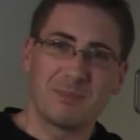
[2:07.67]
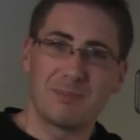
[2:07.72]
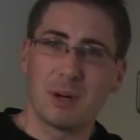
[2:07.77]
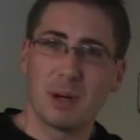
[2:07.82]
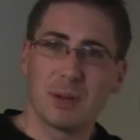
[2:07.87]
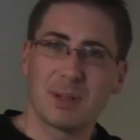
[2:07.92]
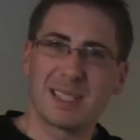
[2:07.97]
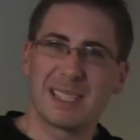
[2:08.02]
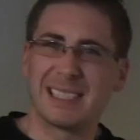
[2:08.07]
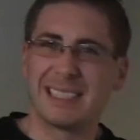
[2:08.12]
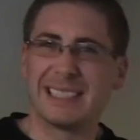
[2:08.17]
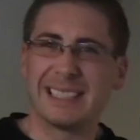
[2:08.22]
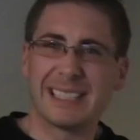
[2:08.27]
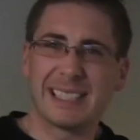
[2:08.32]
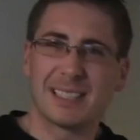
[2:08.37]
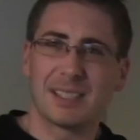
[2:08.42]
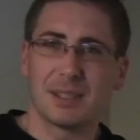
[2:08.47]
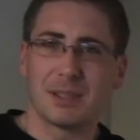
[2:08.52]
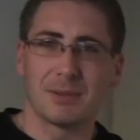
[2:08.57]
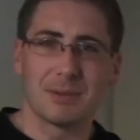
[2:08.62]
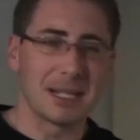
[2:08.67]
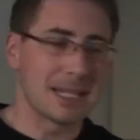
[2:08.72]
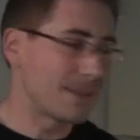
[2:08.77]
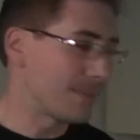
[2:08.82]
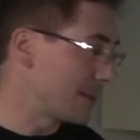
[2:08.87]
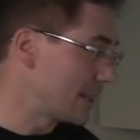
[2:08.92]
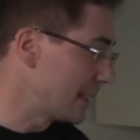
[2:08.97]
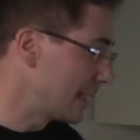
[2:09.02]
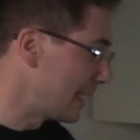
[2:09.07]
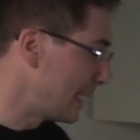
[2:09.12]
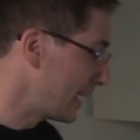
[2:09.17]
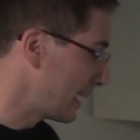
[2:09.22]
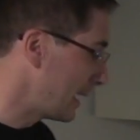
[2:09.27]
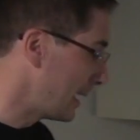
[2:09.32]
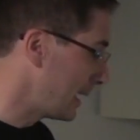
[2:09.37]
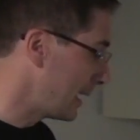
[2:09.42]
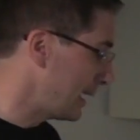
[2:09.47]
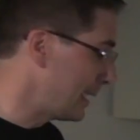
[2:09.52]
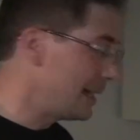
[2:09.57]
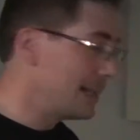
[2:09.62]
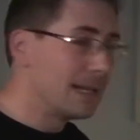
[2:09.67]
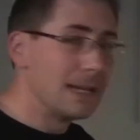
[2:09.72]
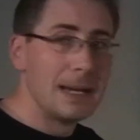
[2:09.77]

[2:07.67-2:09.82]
post a link to the recipe that I got it.